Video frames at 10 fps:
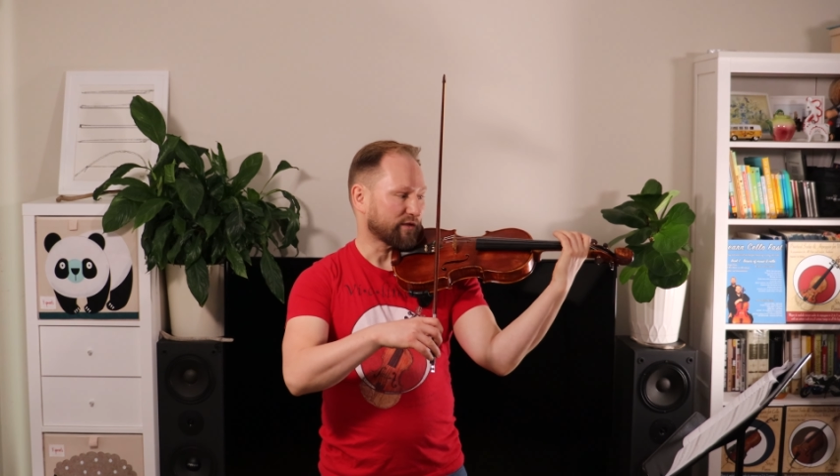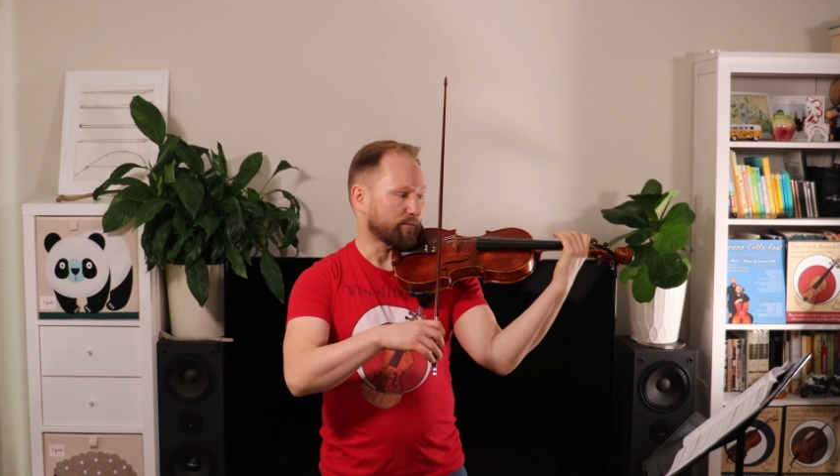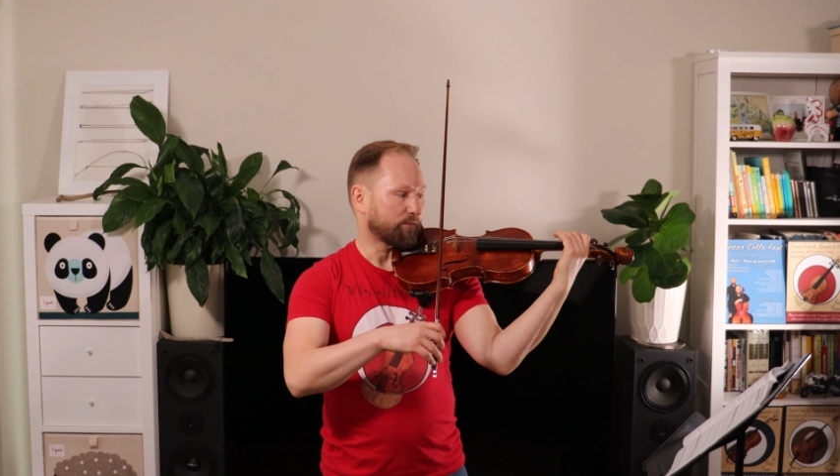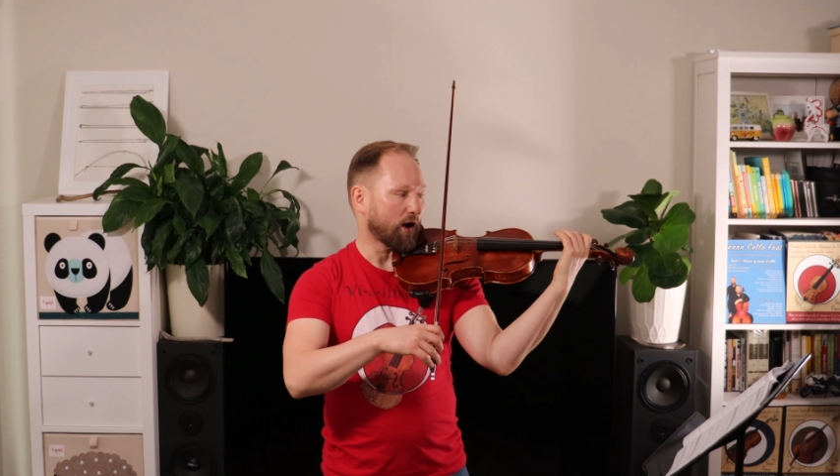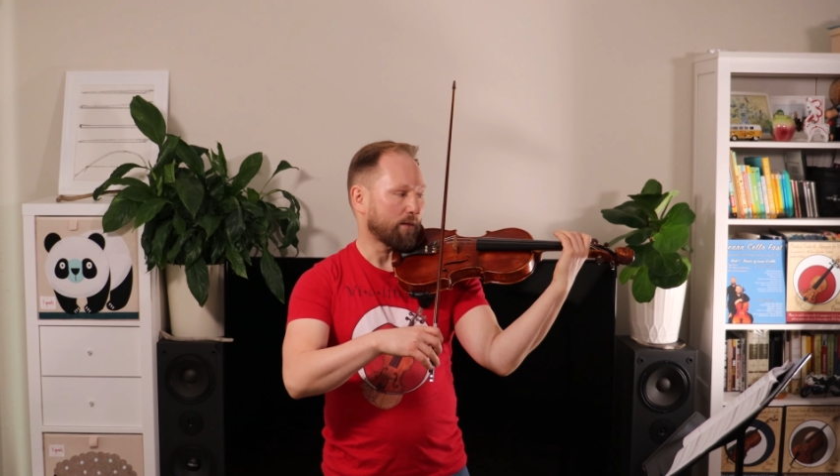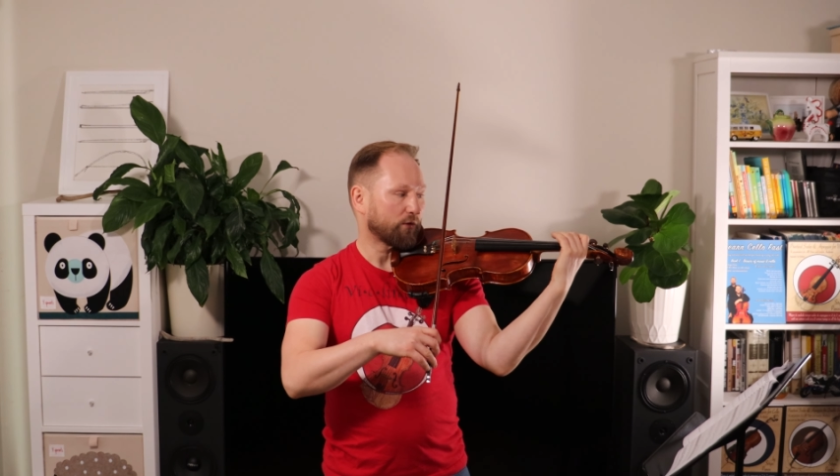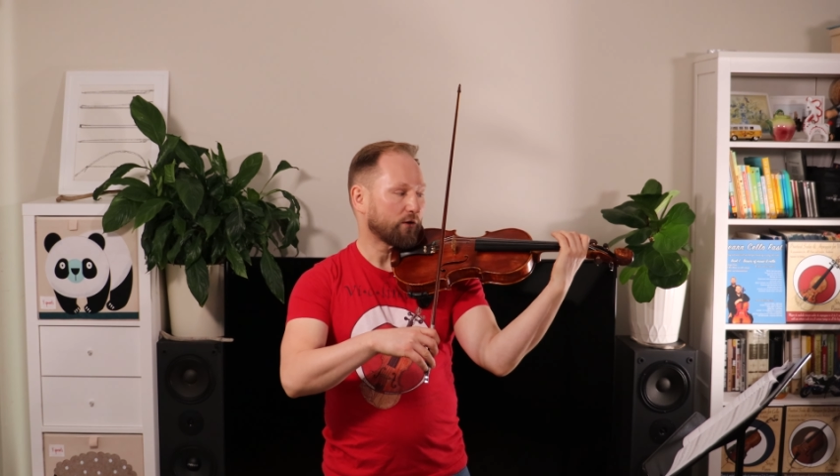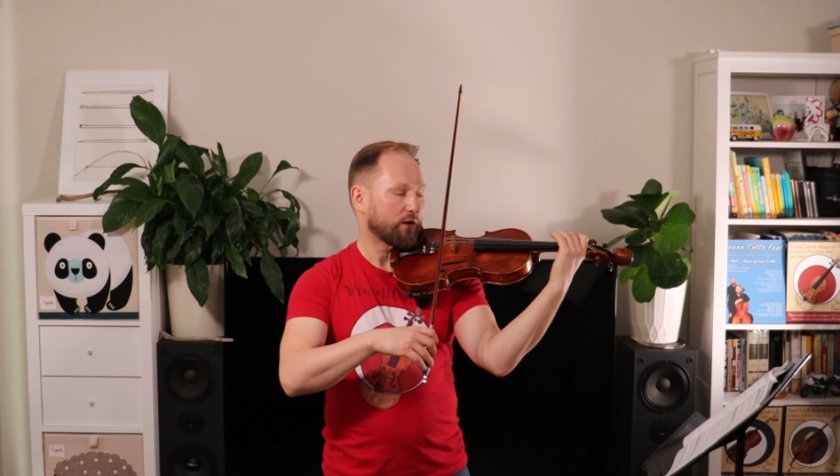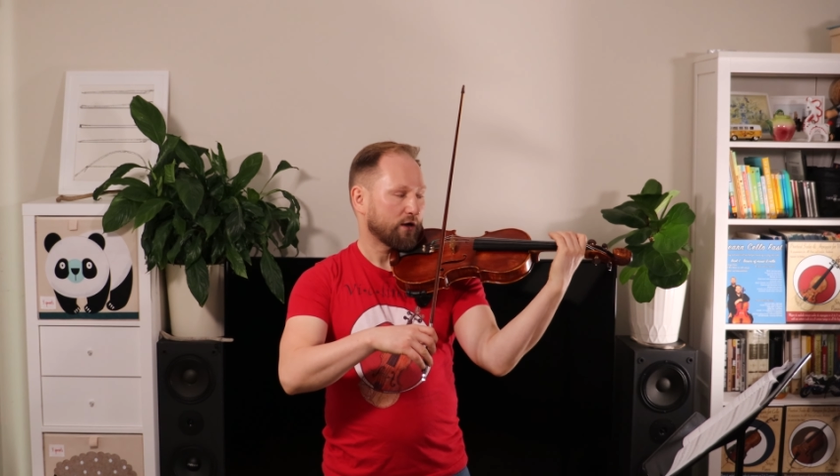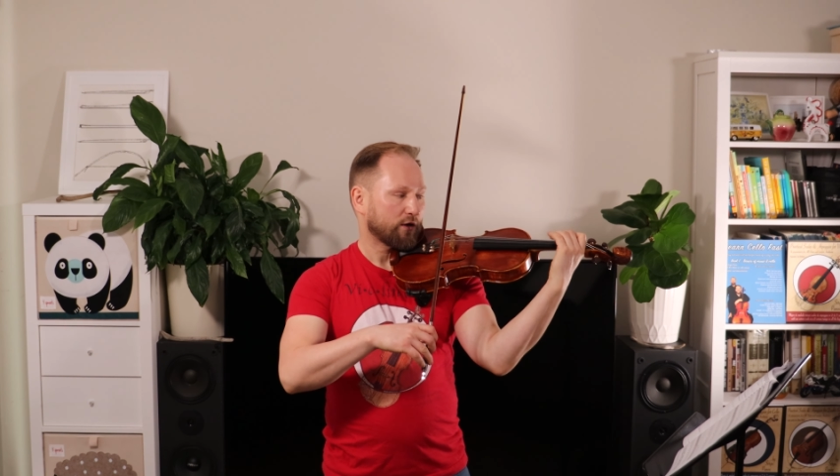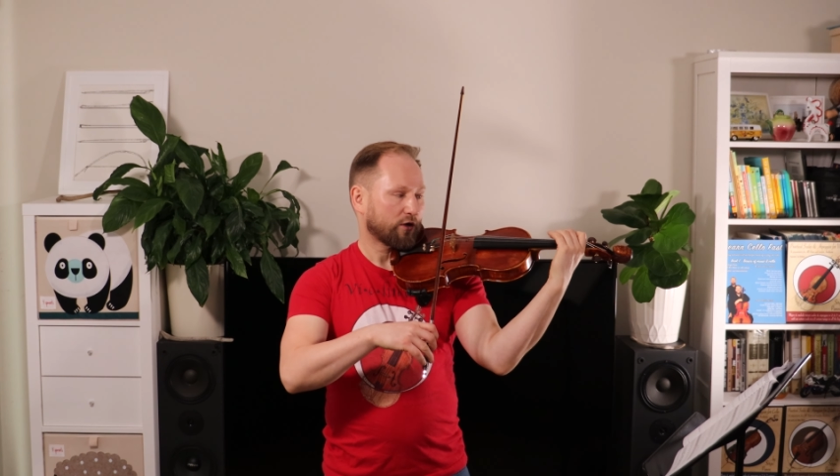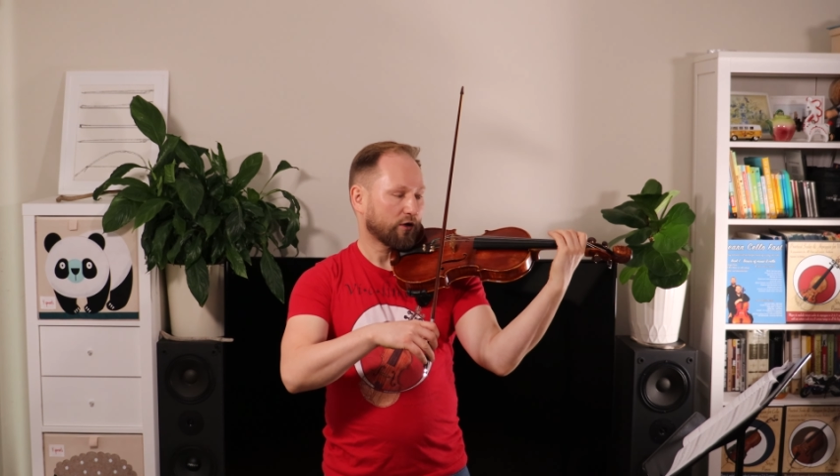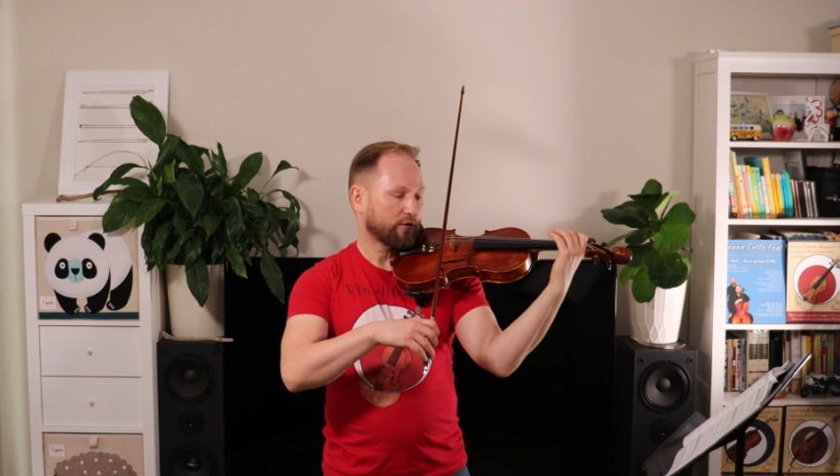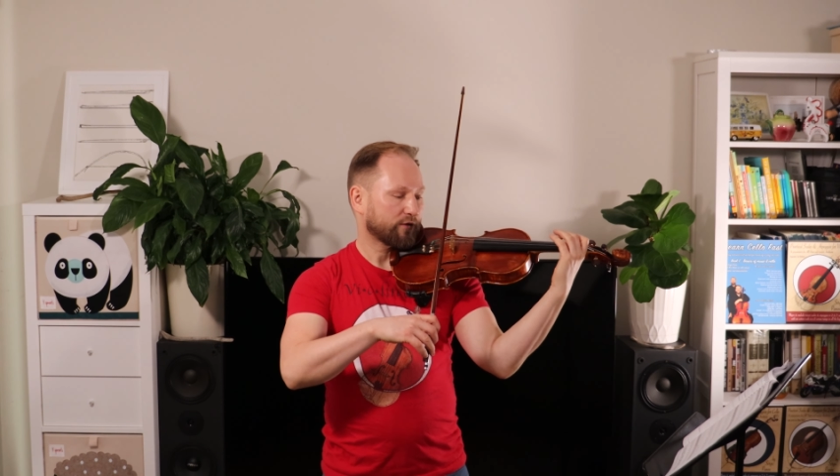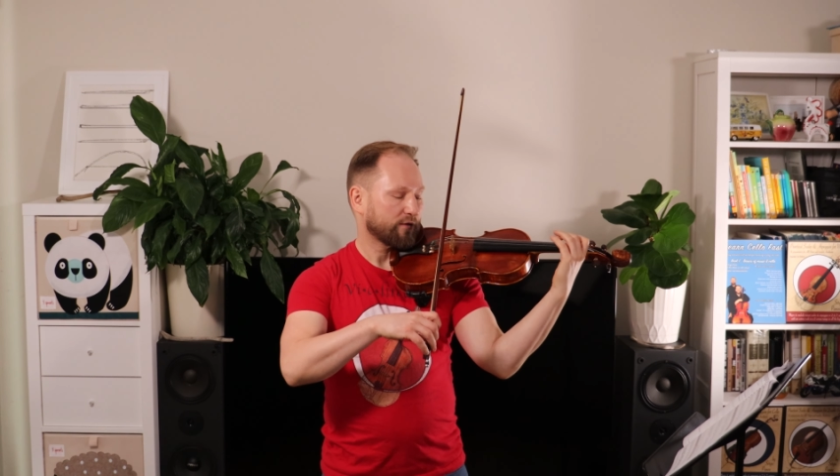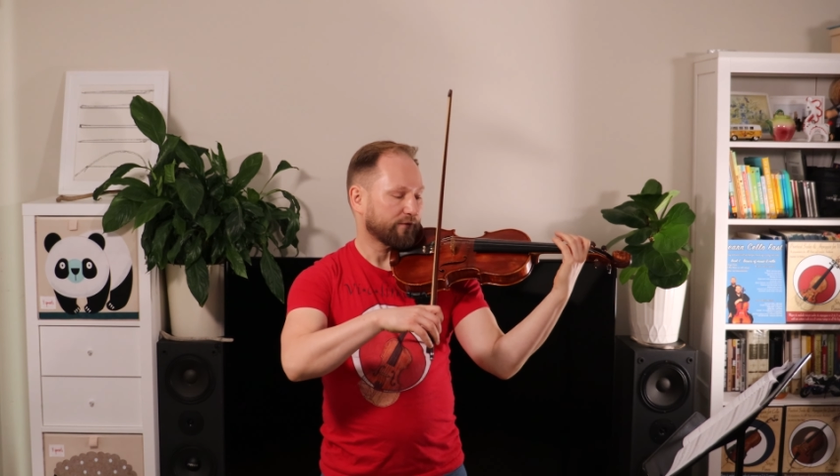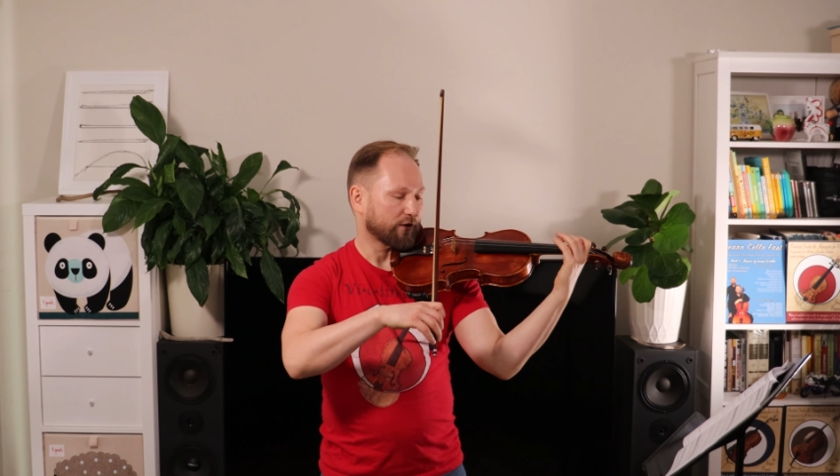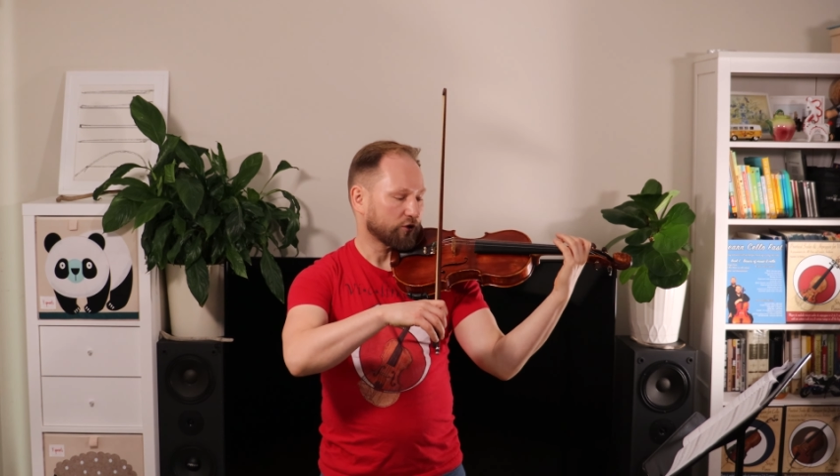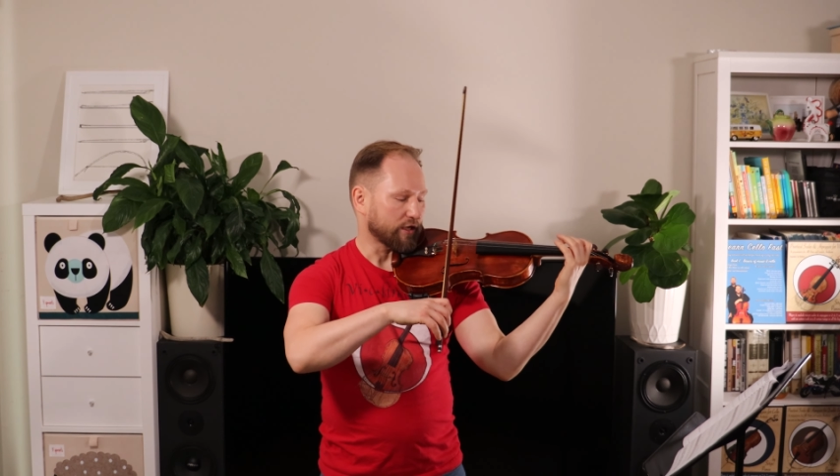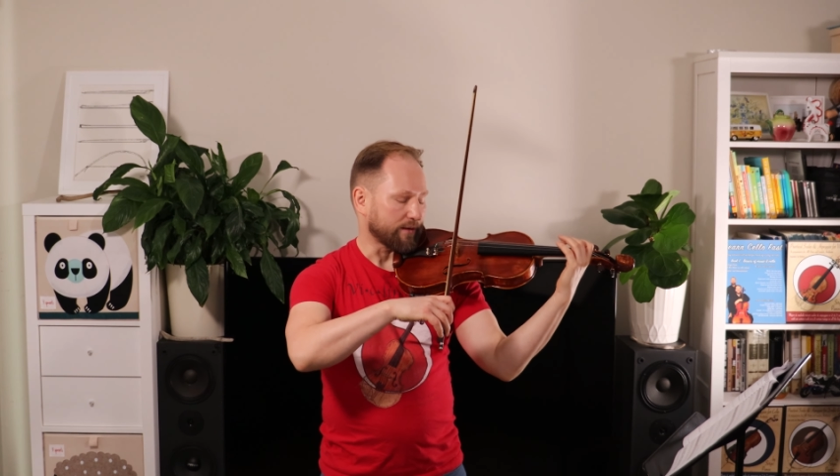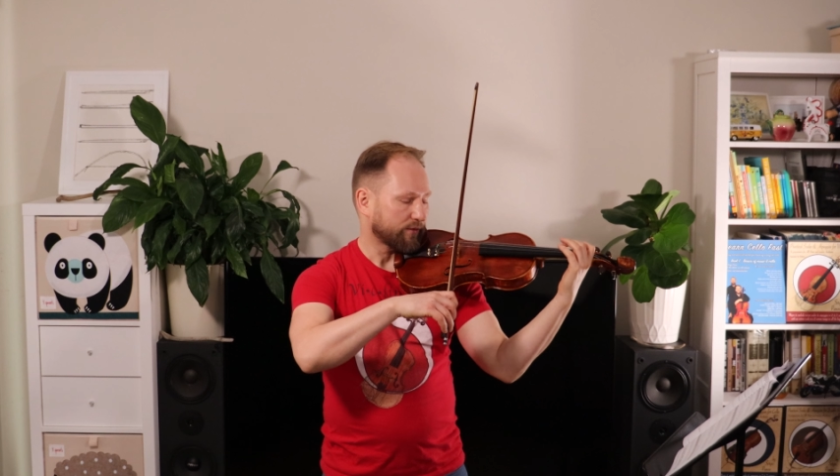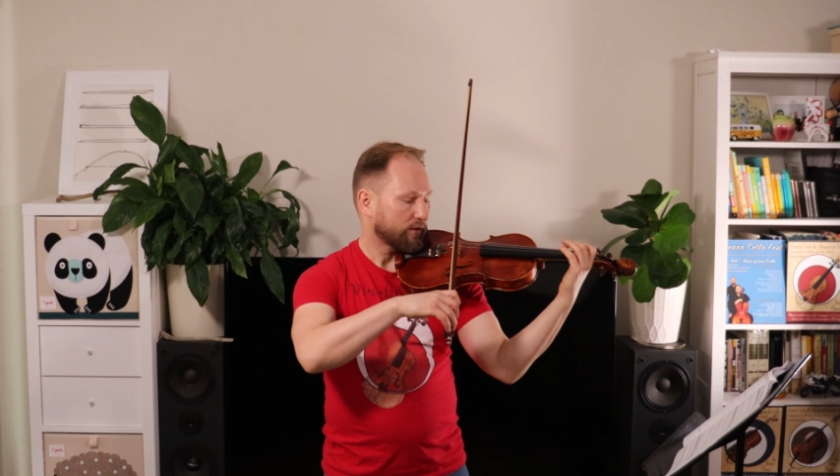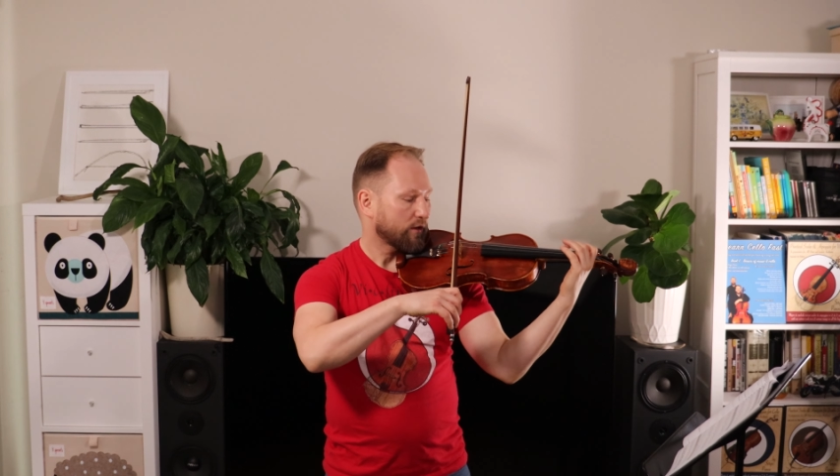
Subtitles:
the proper curved finger shape.